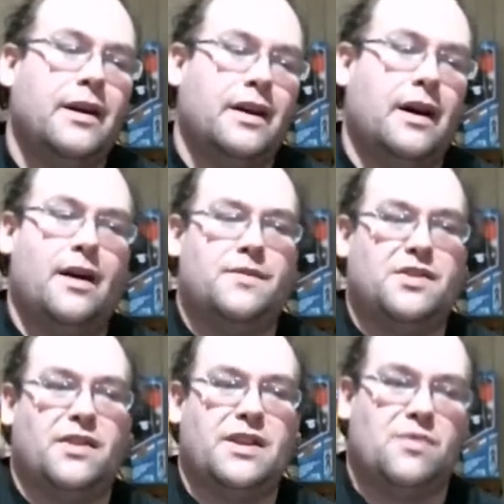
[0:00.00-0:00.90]
Um,
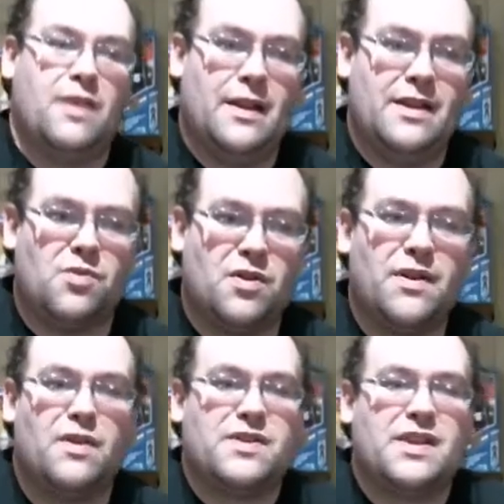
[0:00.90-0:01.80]
so that's where that's where
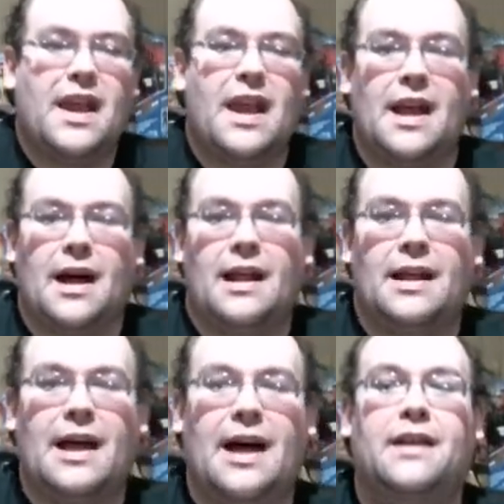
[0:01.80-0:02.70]
you're seeing a
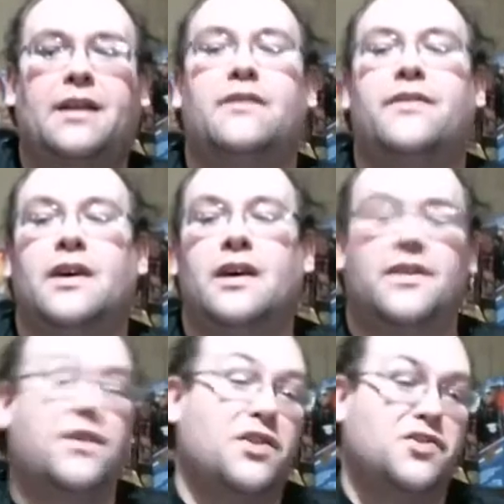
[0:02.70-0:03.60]
lot of
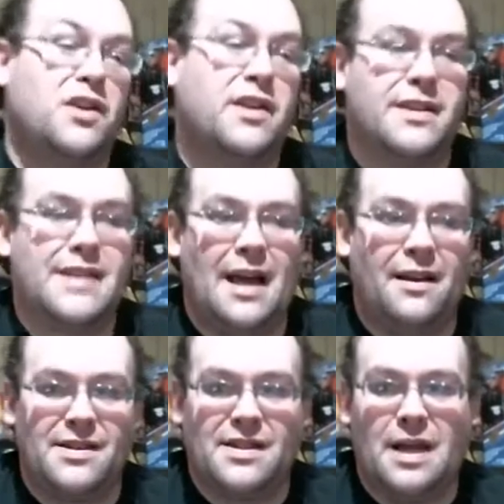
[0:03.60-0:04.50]
the Australian
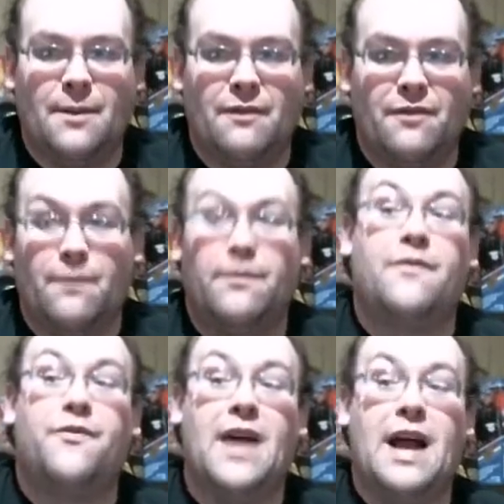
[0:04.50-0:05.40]
talents coming from.
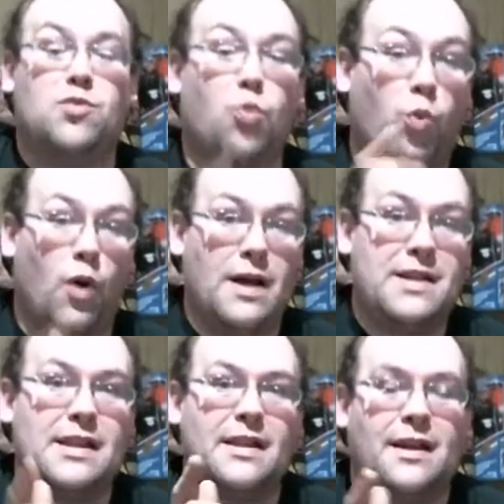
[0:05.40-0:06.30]
In fact,
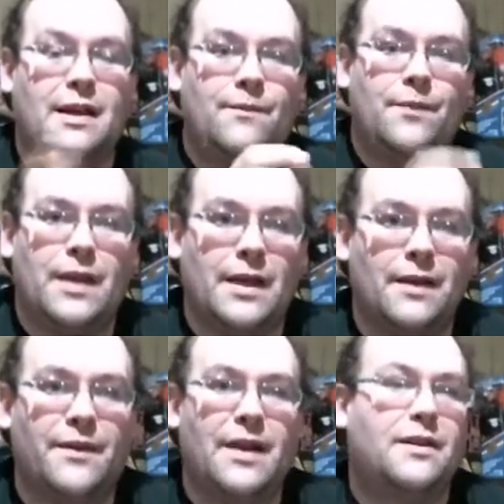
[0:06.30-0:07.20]
was the in
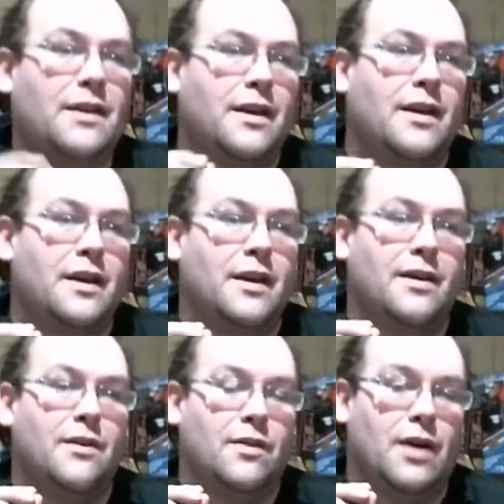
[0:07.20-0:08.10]
fact
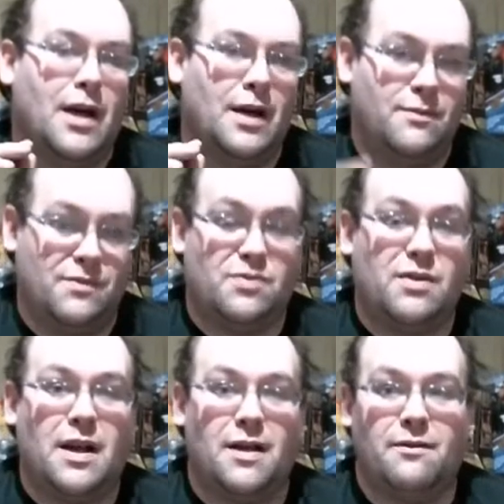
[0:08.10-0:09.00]
um, was,
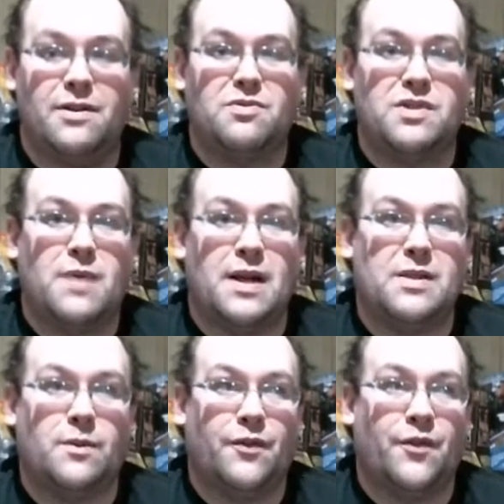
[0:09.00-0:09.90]
was
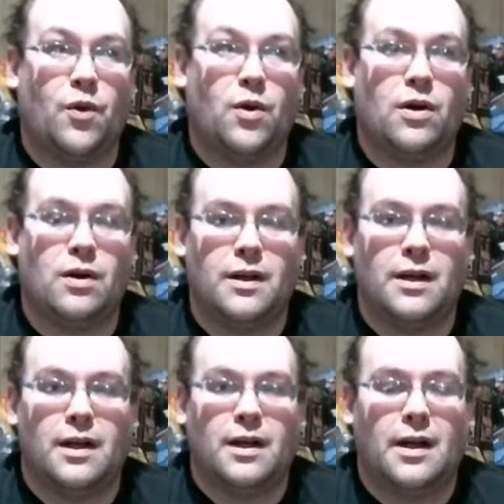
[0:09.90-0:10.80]
responsible for
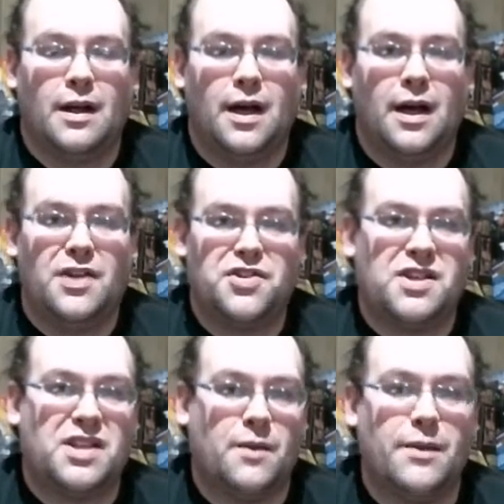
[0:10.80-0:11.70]
uh,
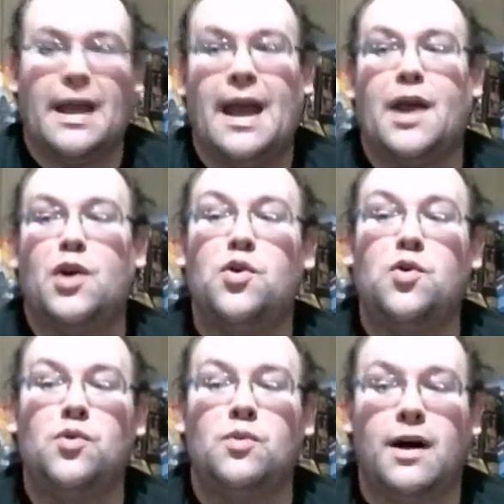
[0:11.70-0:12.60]
Jessica McKay,
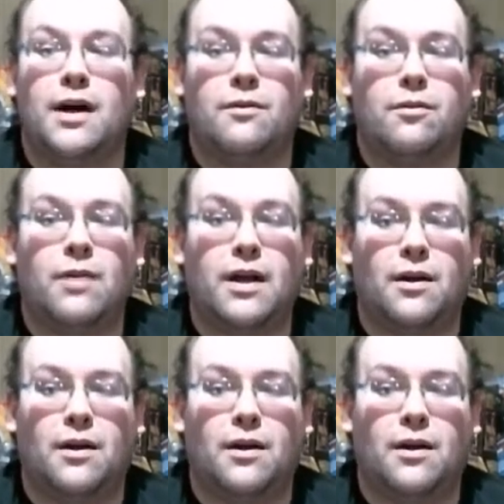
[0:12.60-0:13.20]
who uh, we all